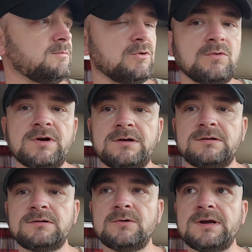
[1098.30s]
gonna
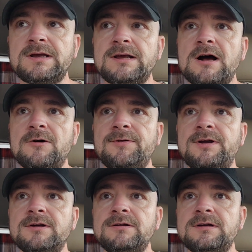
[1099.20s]
go ahead and get off
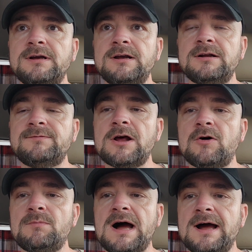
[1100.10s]
here, and if y'all
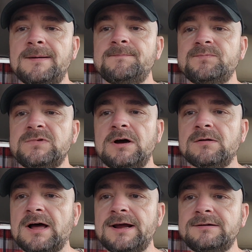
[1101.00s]
don't mind, y'all
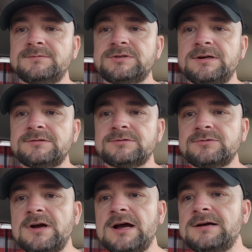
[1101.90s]
like, share,
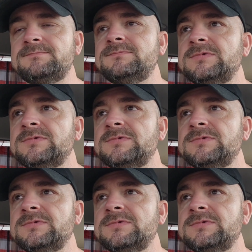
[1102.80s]
subscribe,